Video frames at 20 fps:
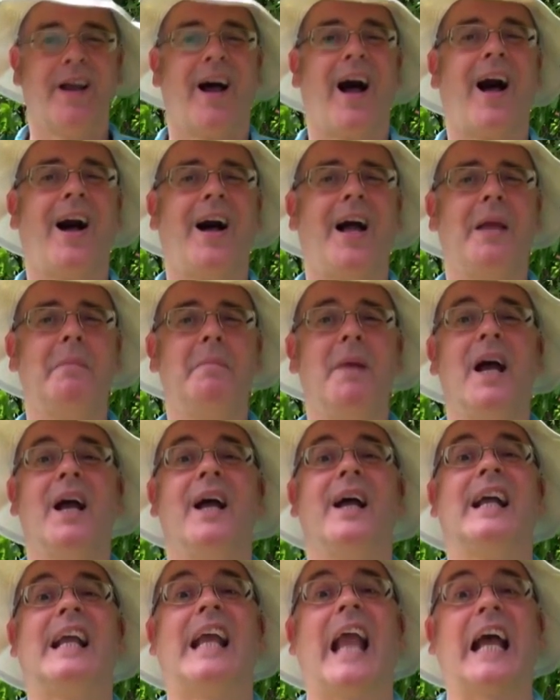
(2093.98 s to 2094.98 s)
I'm
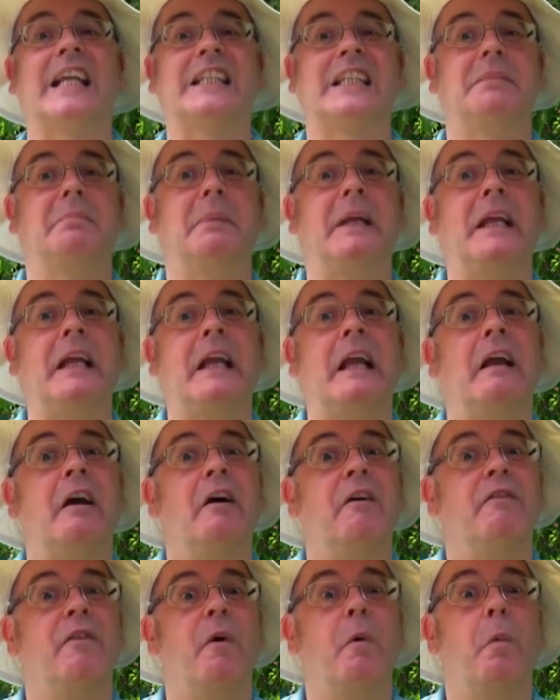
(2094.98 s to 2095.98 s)
gasping
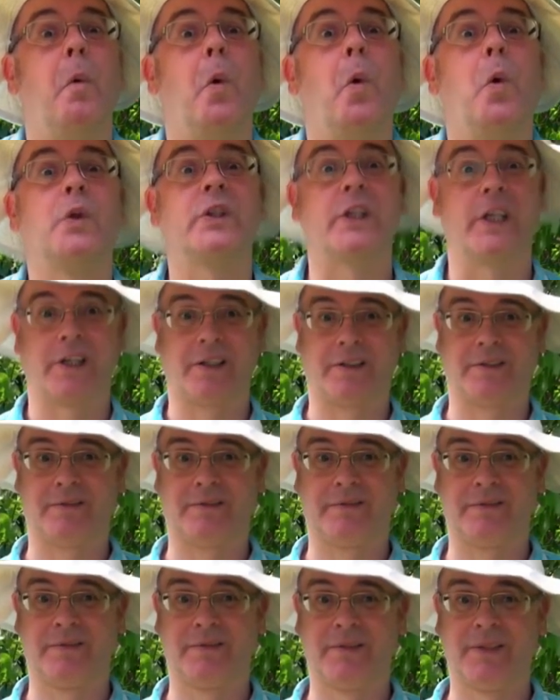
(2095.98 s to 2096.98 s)
for water.
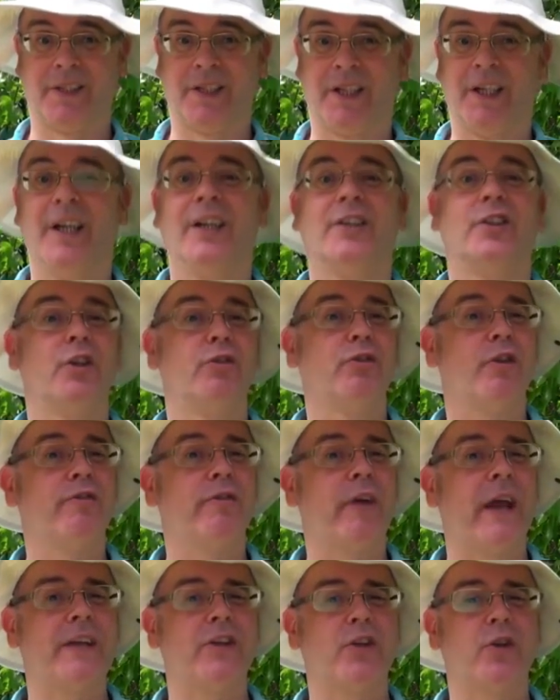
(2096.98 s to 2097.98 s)
To
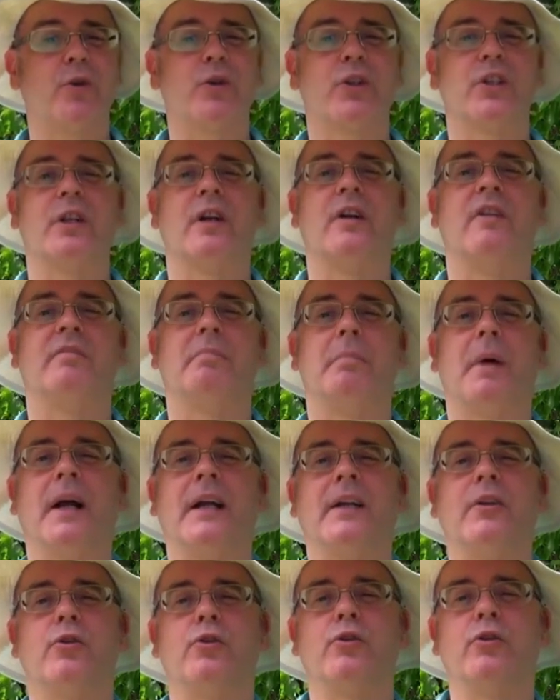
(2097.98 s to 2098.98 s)
refresh yourself
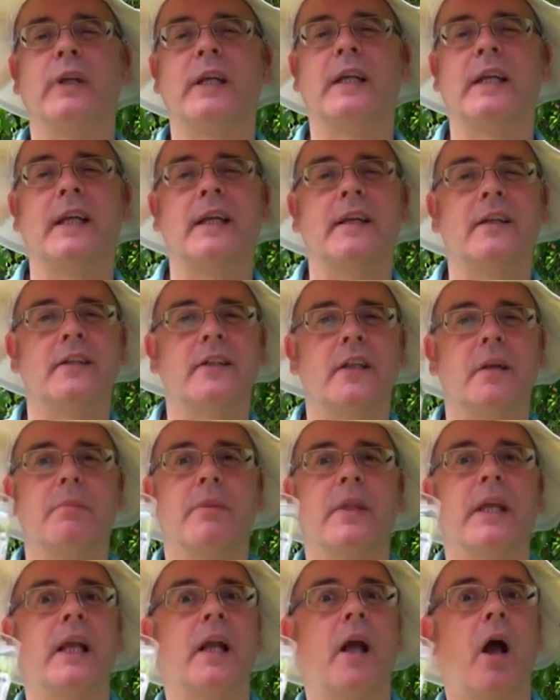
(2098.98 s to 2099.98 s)
by drinking
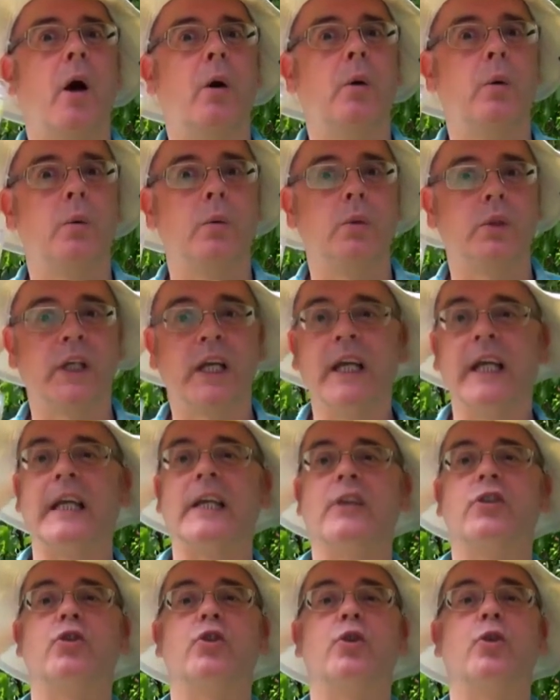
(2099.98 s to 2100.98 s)
something cold
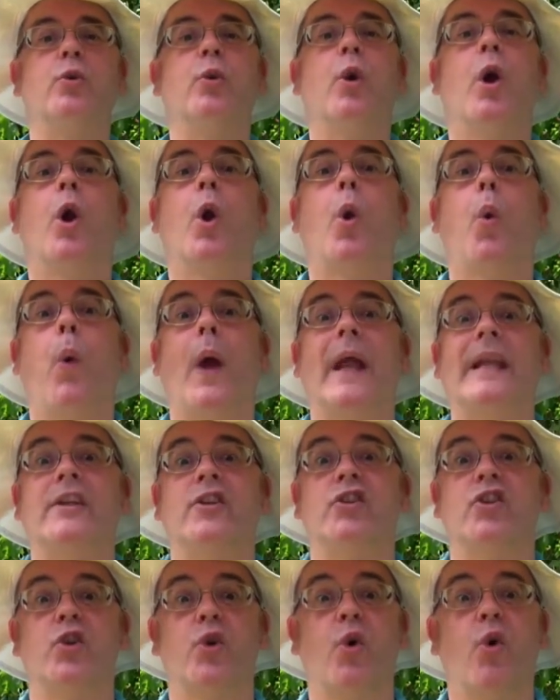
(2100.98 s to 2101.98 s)
is to
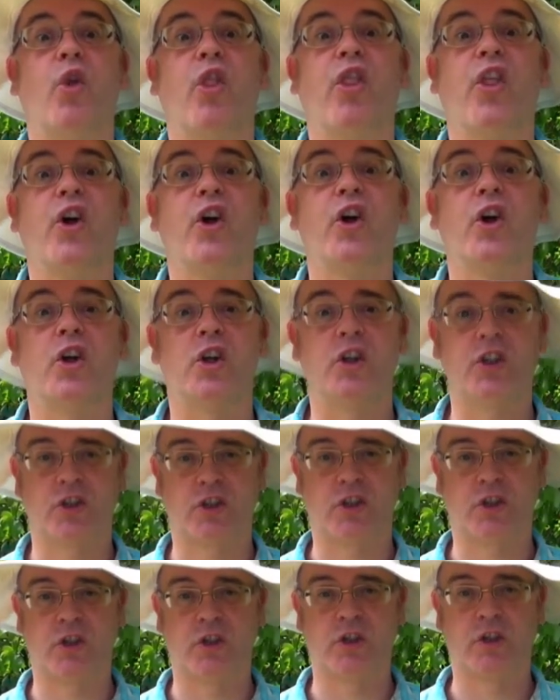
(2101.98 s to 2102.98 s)
quench your
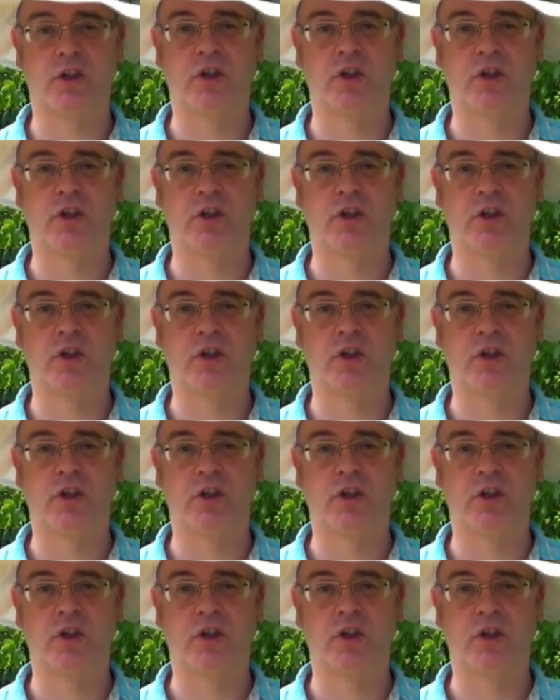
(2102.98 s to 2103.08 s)
thirst.